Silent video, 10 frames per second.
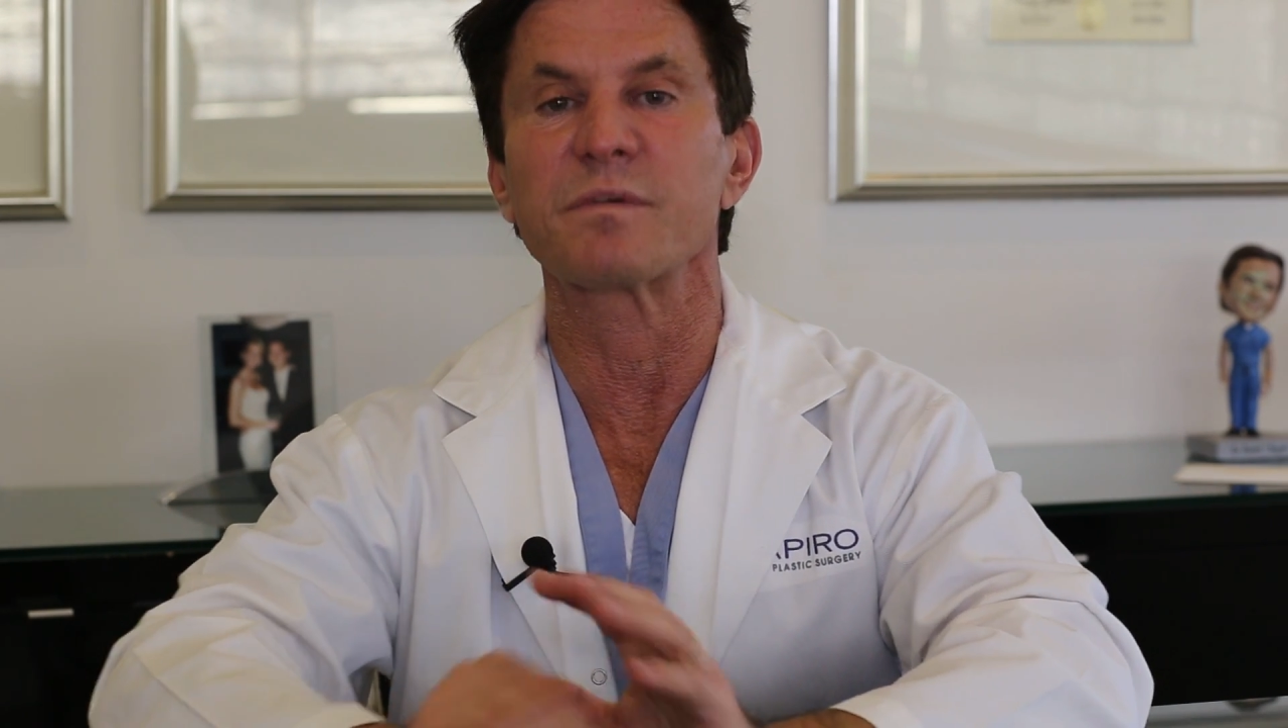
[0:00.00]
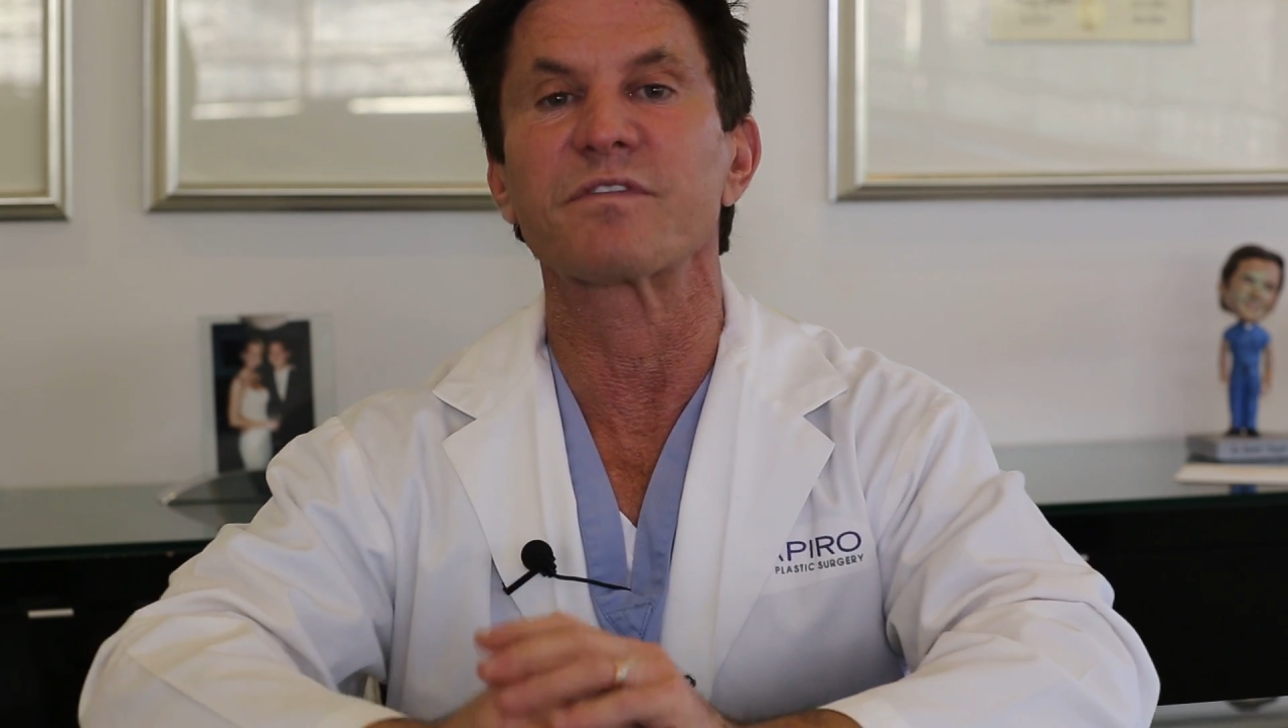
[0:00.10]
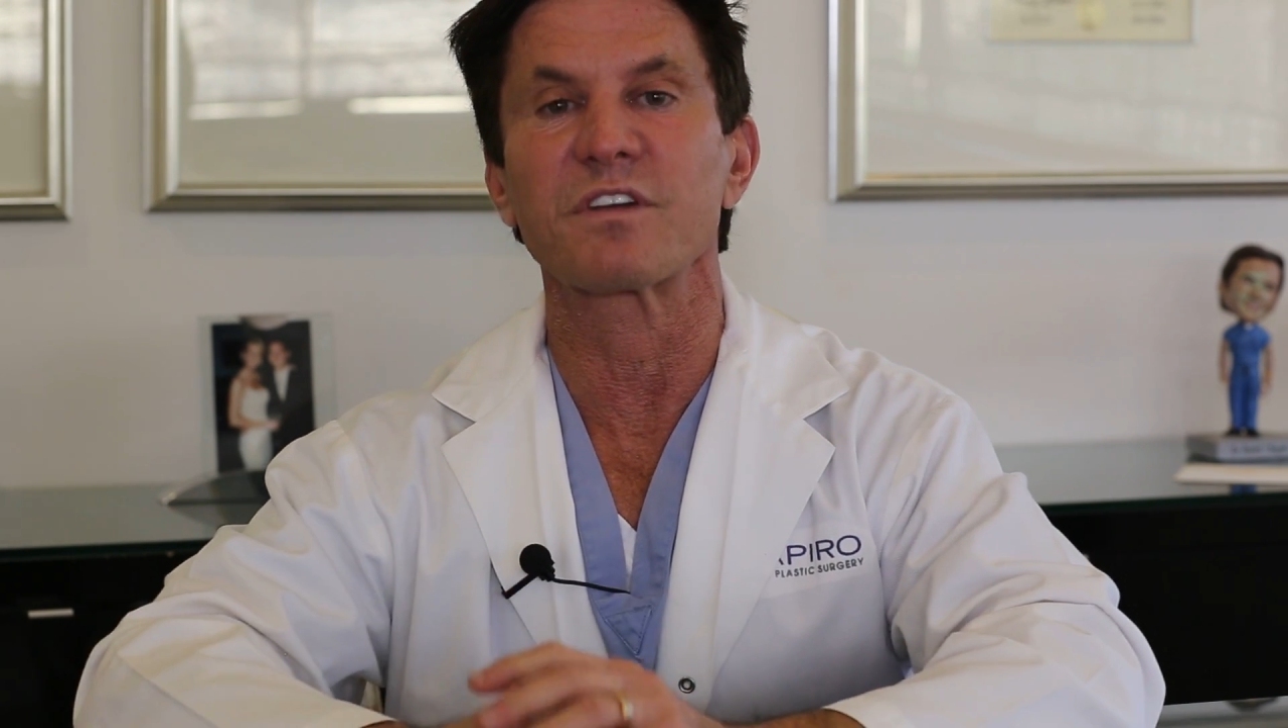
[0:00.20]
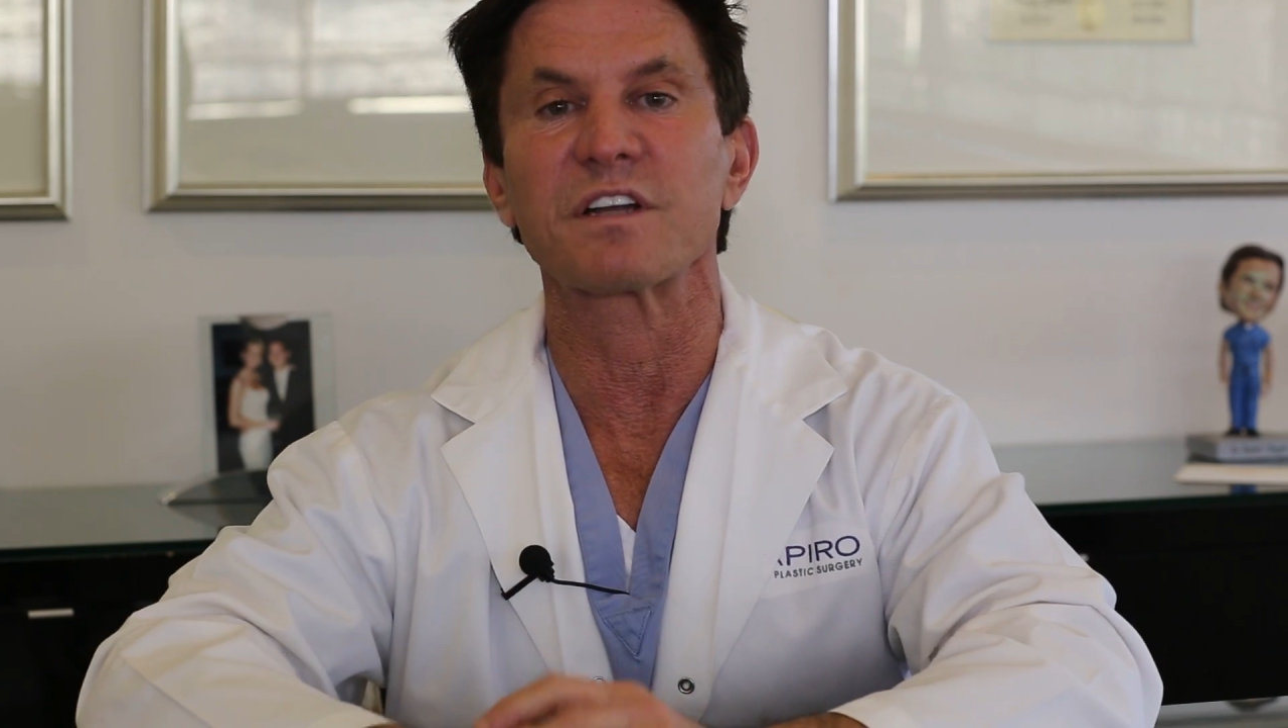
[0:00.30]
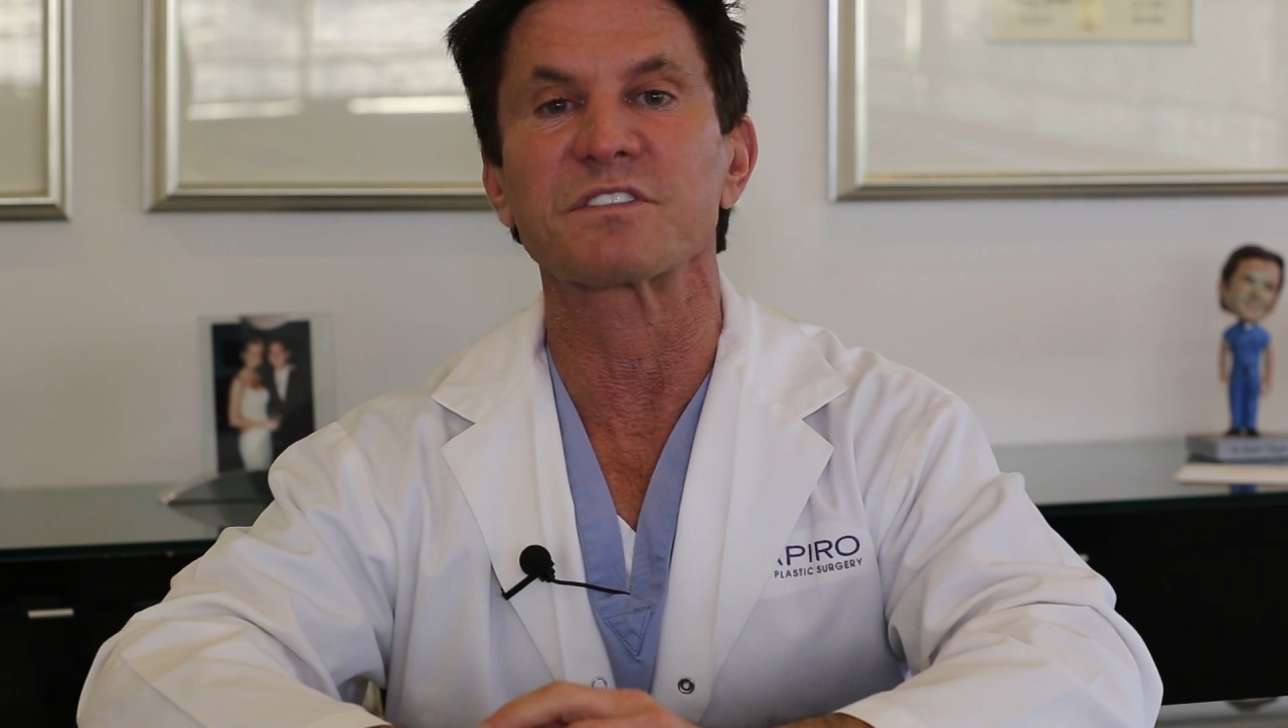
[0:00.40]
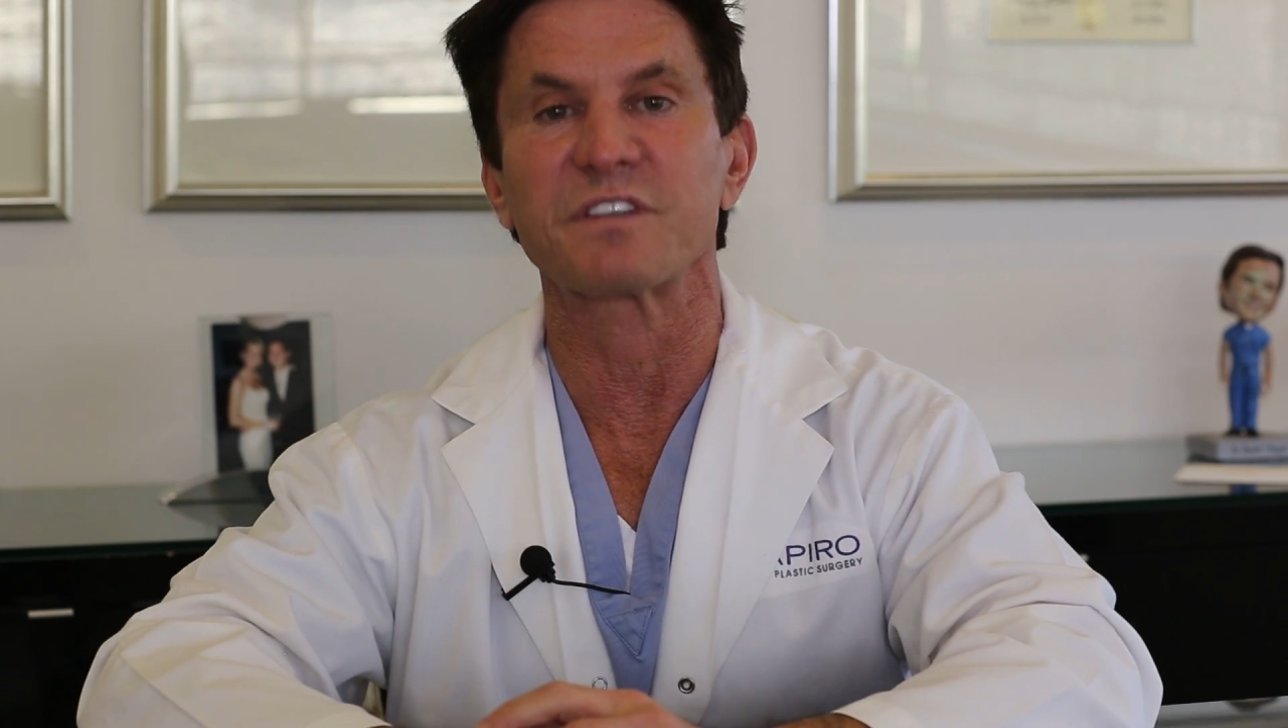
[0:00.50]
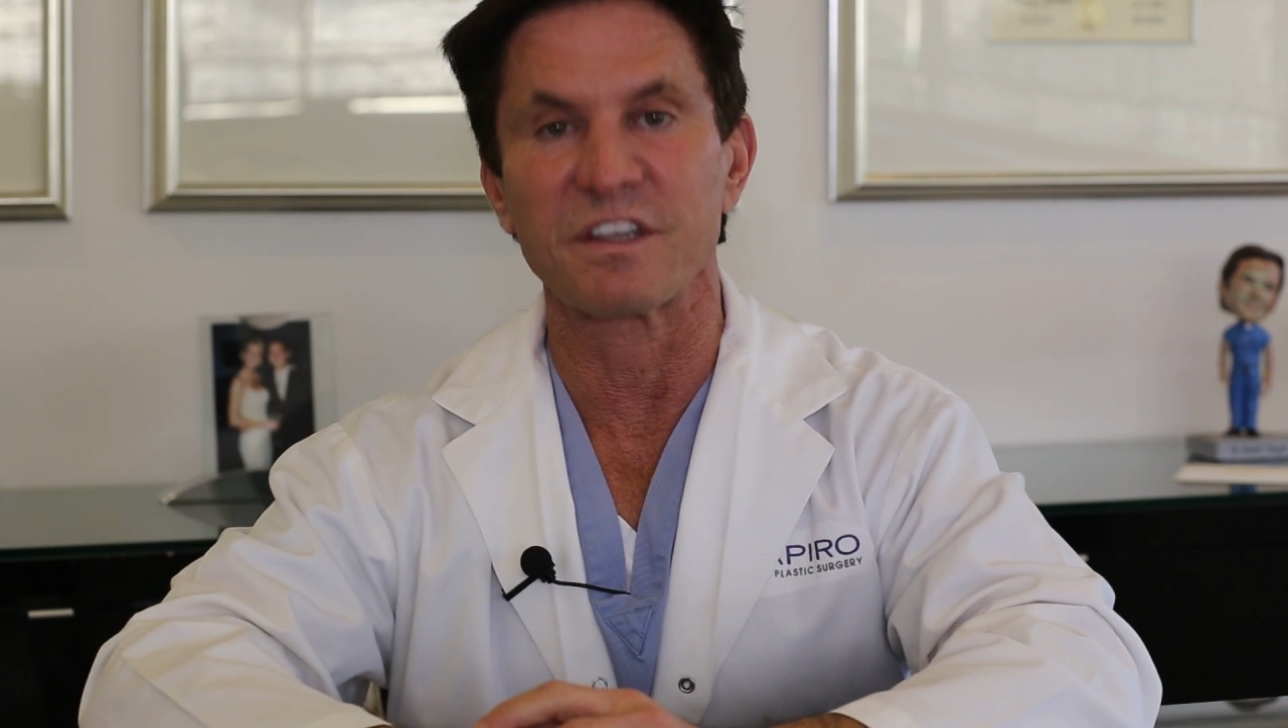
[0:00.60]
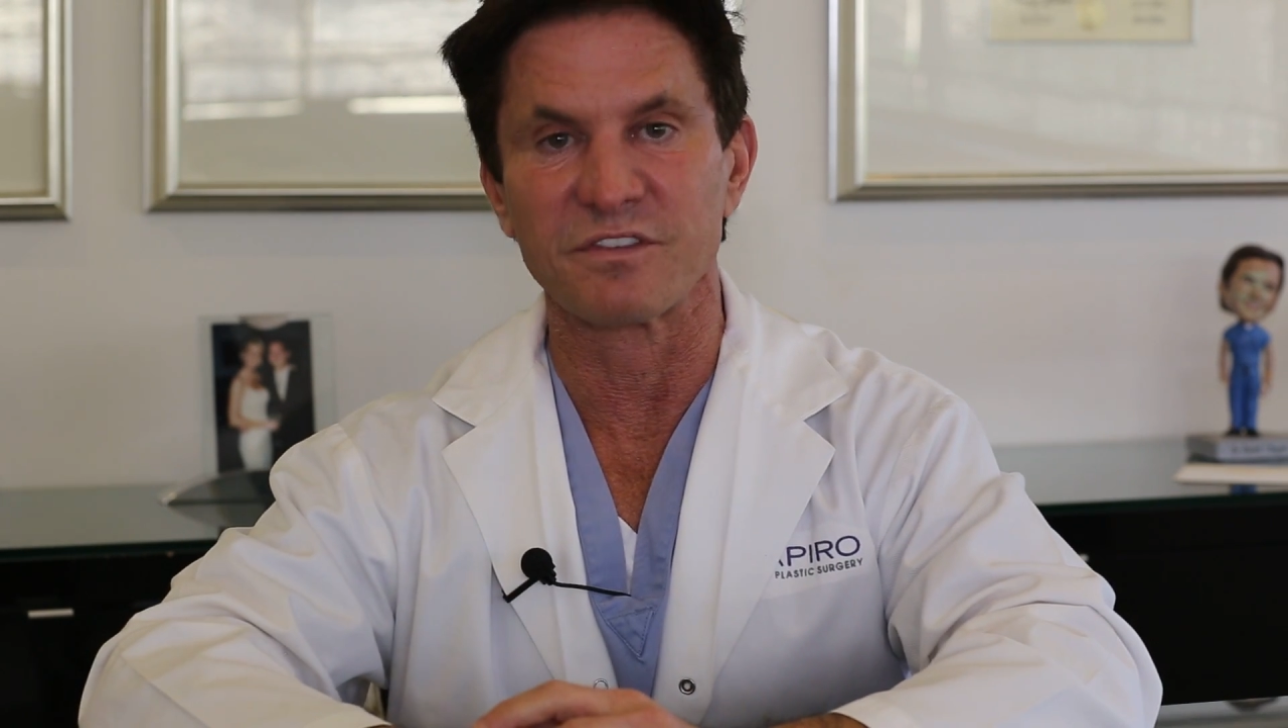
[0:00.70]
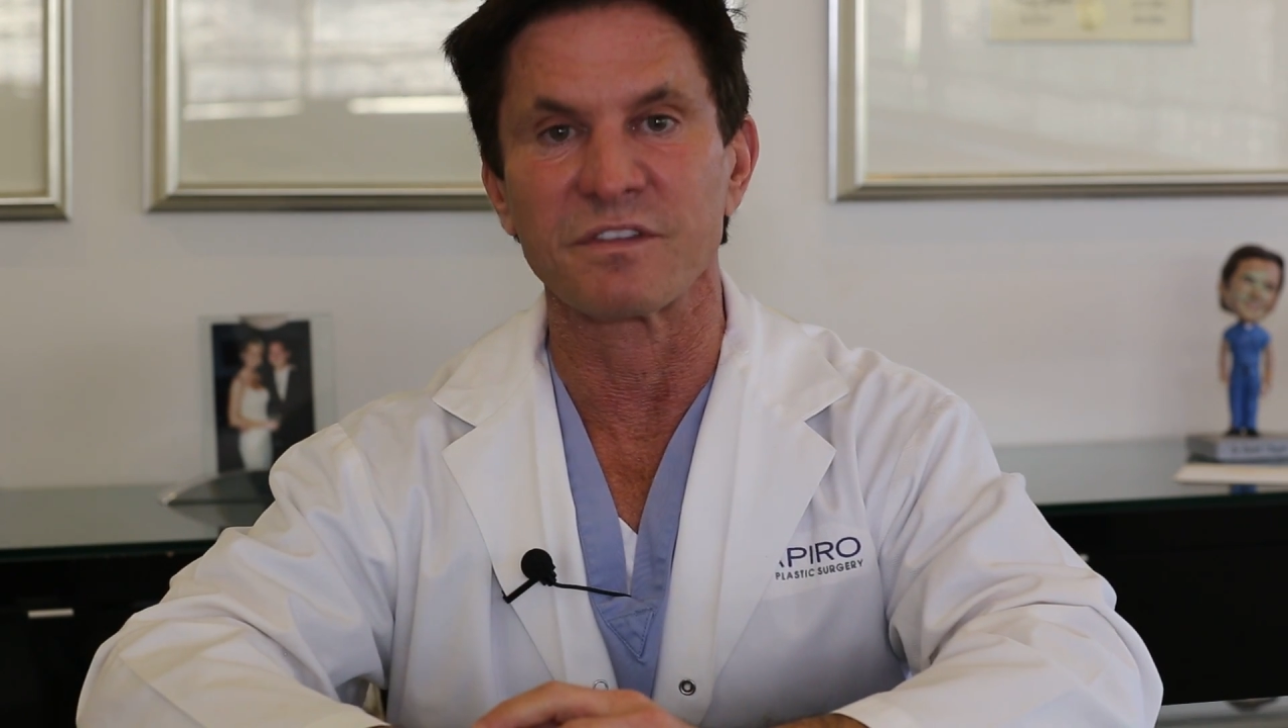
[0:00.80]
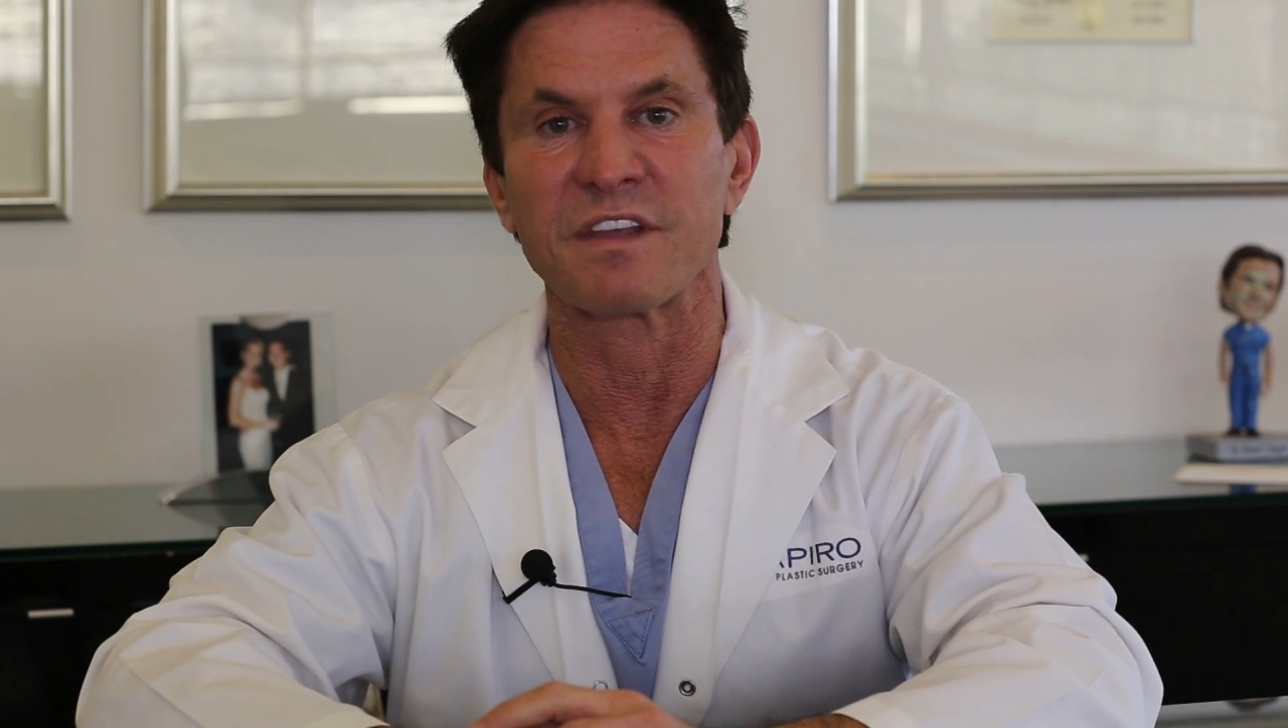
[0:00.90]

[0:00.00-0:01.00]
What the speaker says: in for consultation.